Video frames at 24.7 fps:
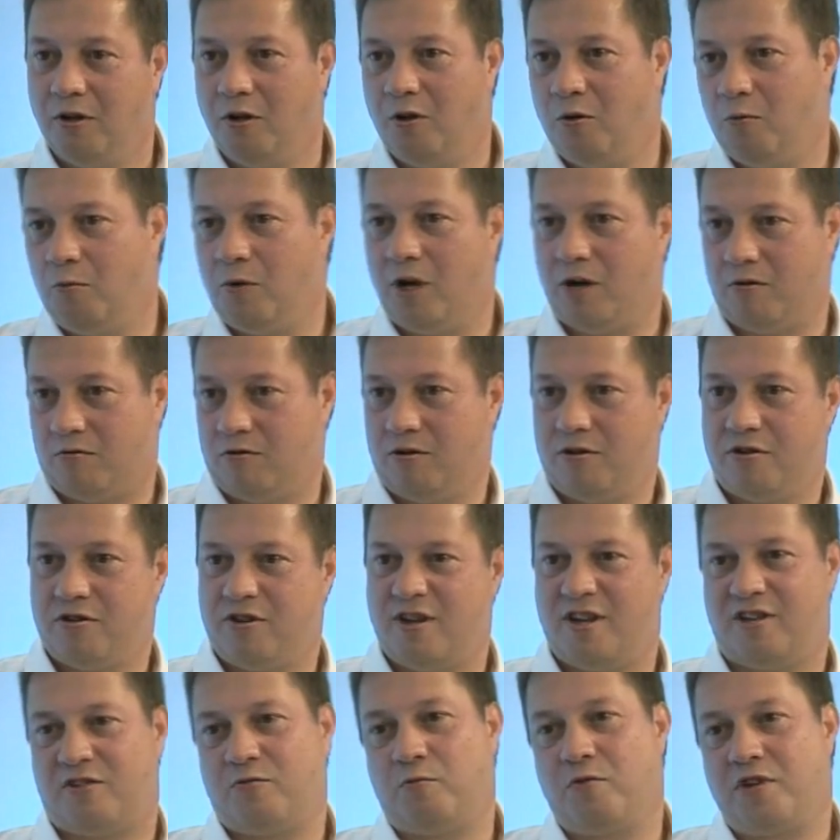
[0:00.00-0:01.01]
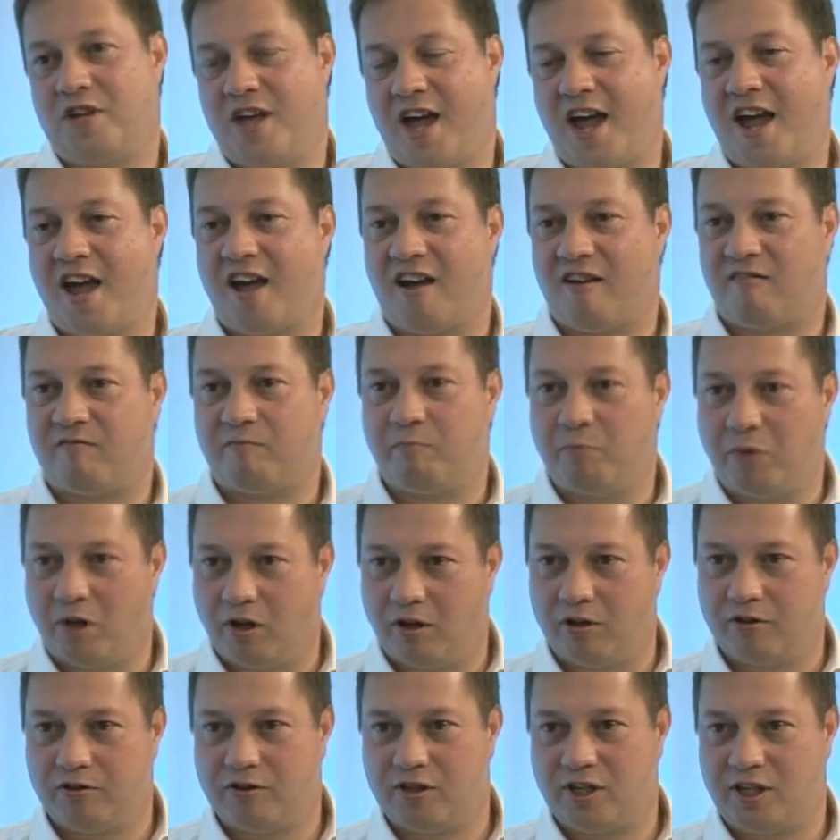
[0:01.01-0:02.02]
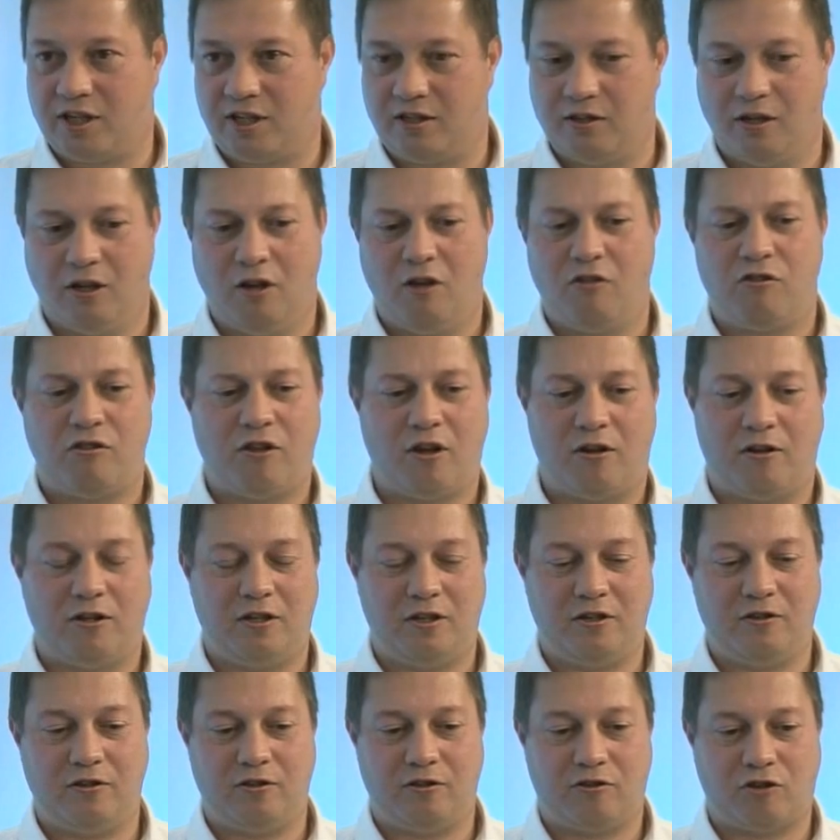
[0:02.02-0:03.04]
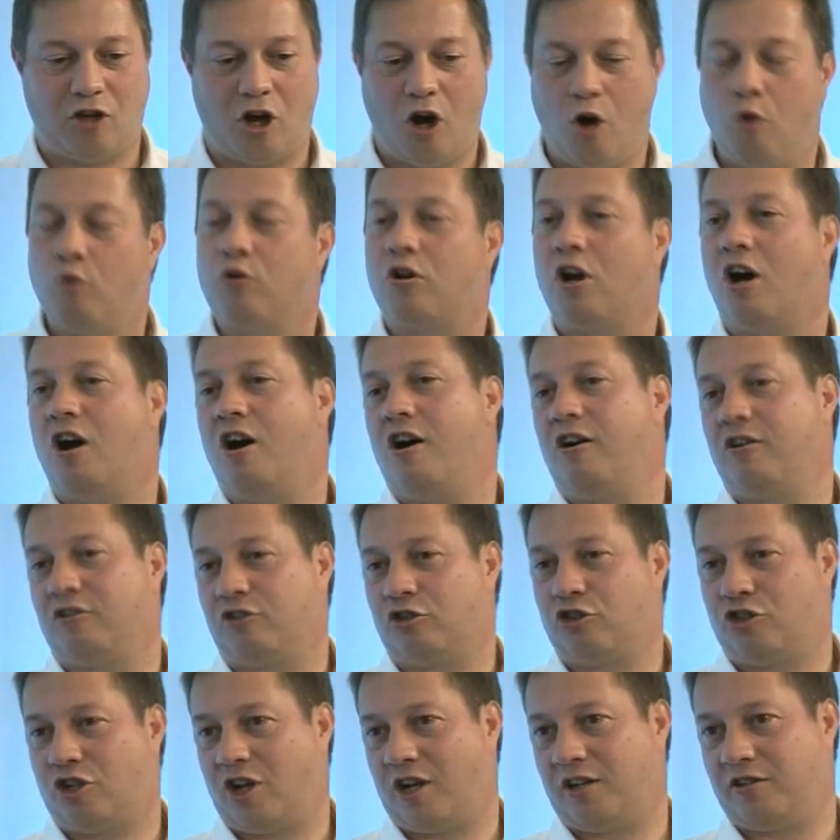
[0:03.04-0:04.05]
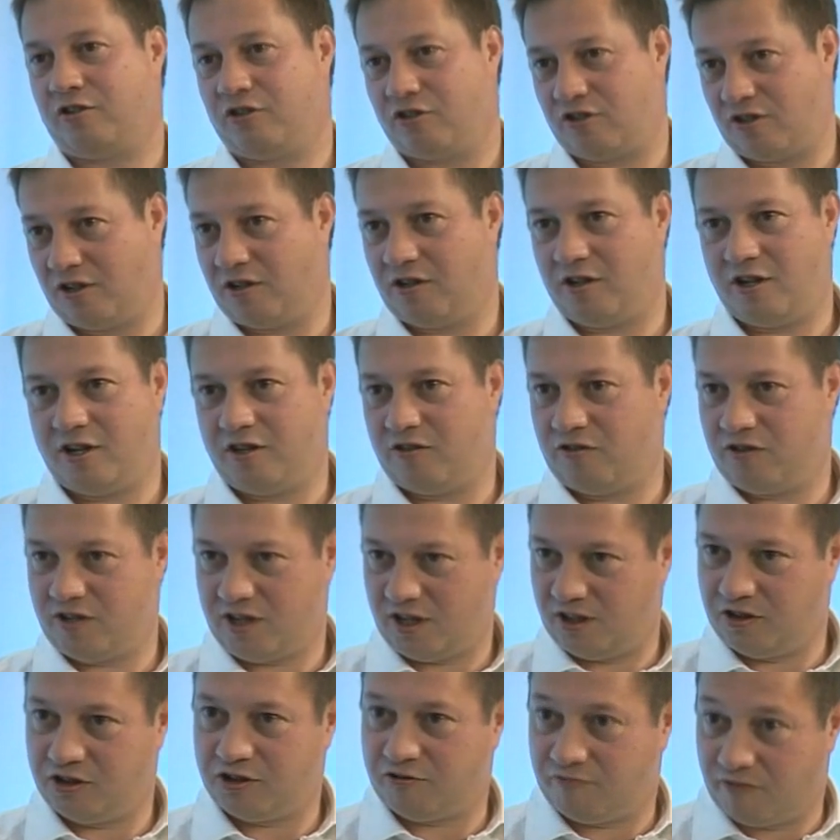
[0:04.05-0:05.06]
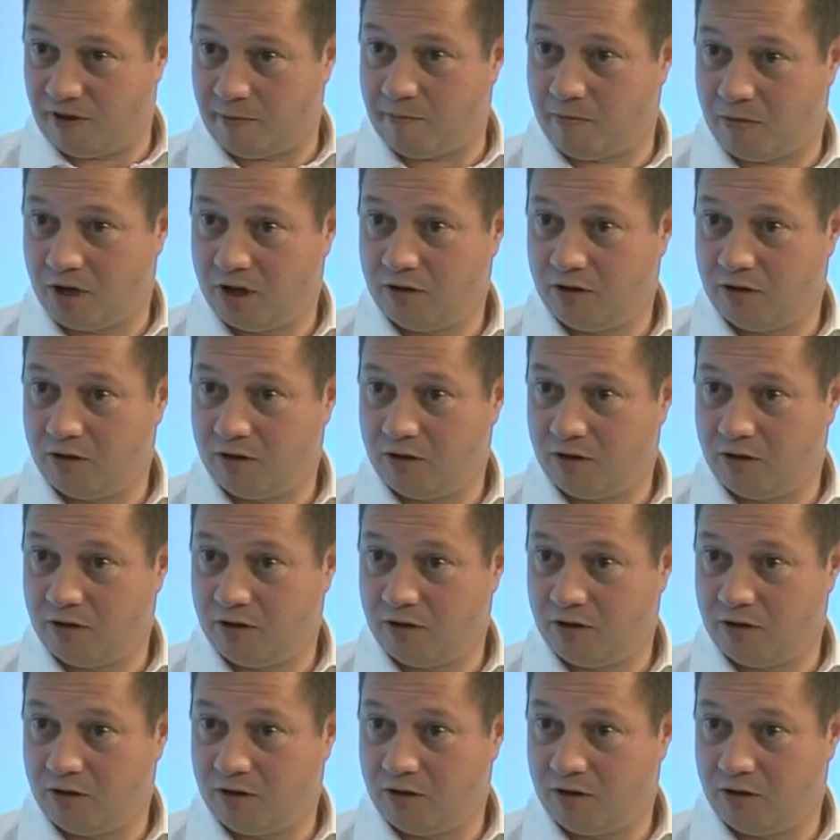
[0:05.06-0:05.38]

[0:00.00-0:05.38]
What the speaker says: Mm-hmm. Well, yes, we have, but the whole car's changed in the interim,